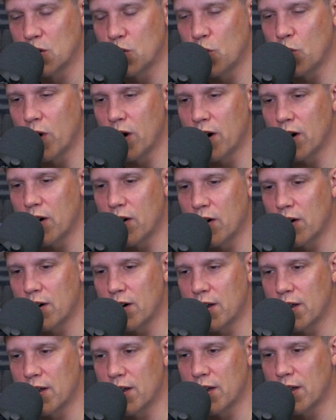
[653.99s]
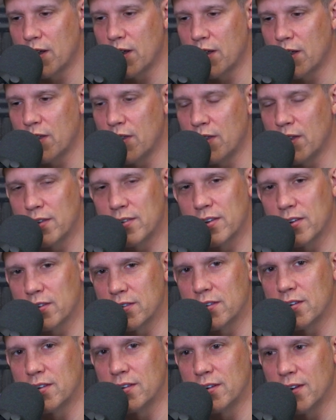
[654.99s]
where this
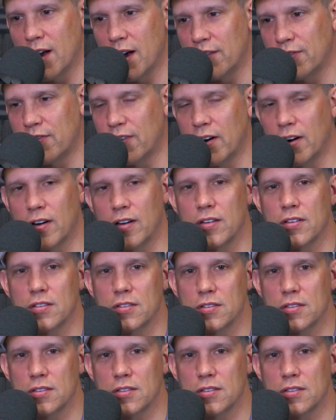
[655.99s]
is not fair.